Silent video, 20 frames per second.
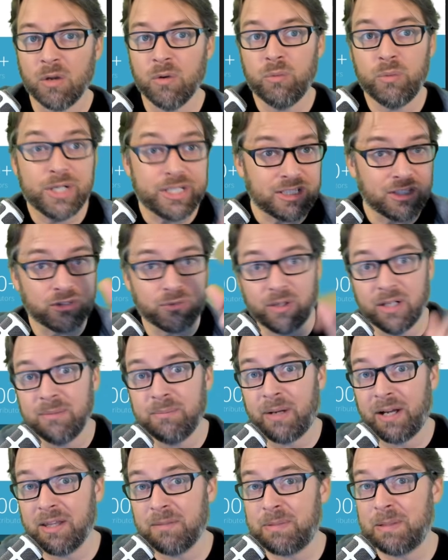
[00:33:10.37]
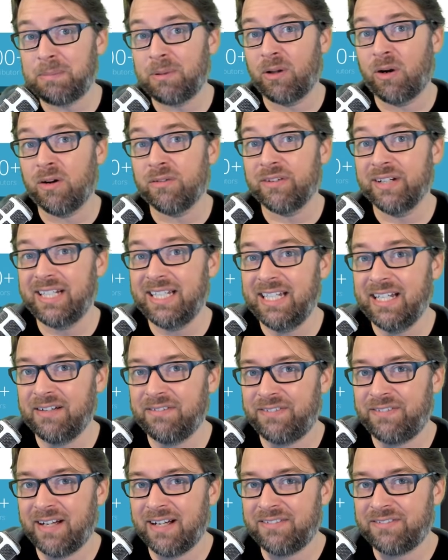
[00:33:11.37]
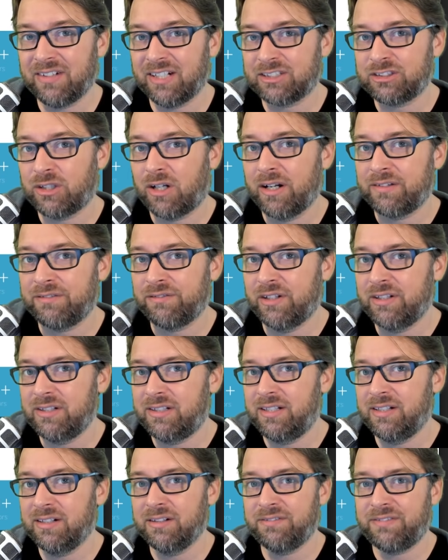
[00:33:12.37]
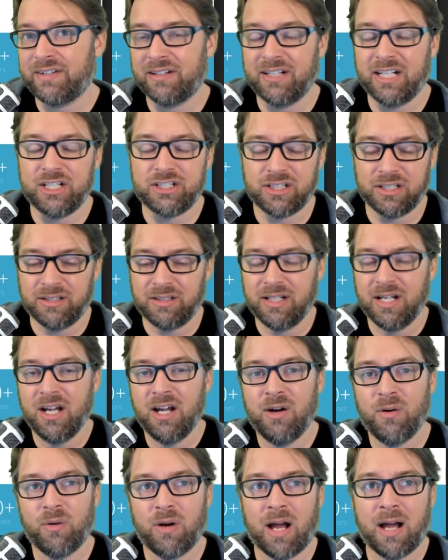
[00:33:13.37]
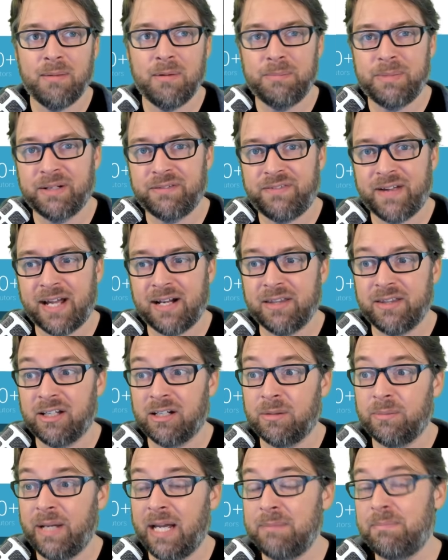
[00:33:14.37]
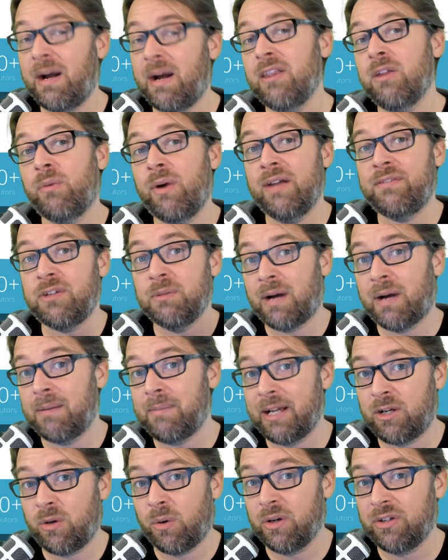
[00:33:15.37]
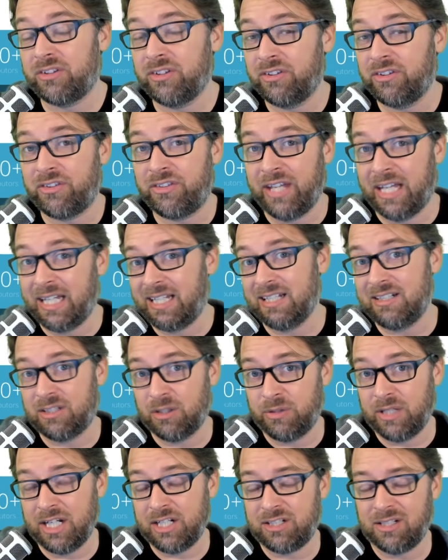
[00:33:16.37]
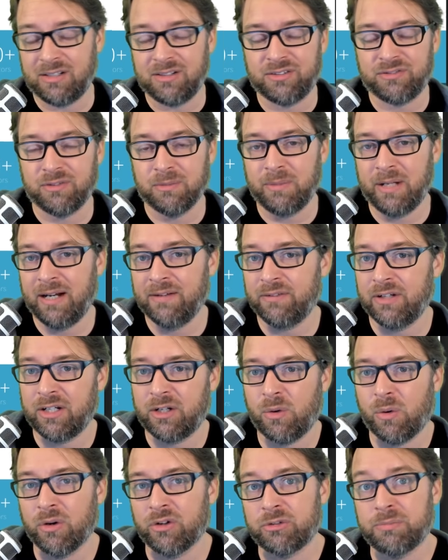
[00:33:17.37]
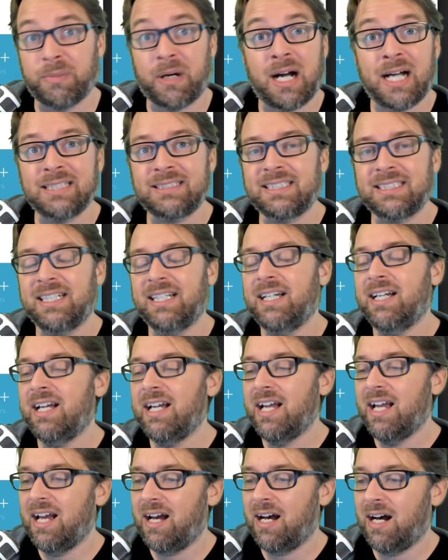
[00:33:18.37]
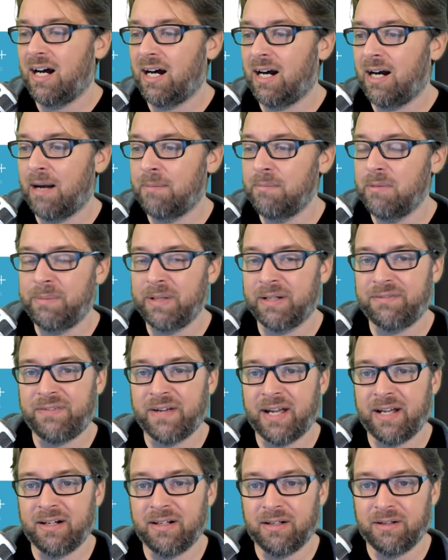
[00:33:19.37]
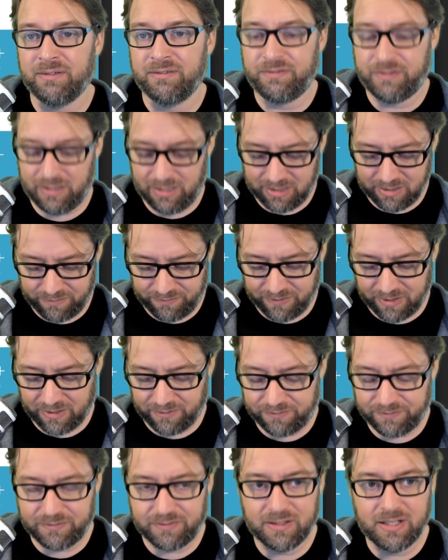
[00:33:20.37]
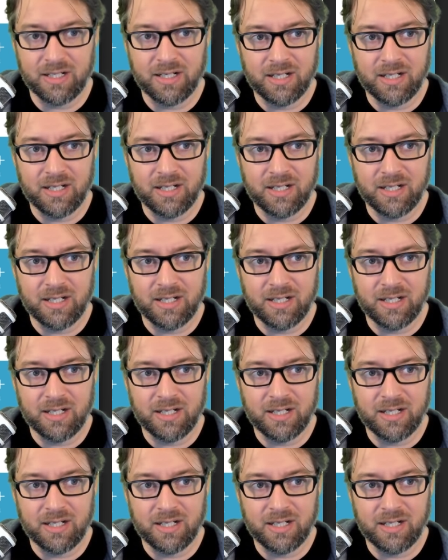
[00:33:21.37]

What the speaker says: which is run by the people over at EFF, Electronic Frontier Foundation. I'm a big fan of them. And by the way, if you buy my courses, they get donations from every course bought. I'm a big fan of EFF,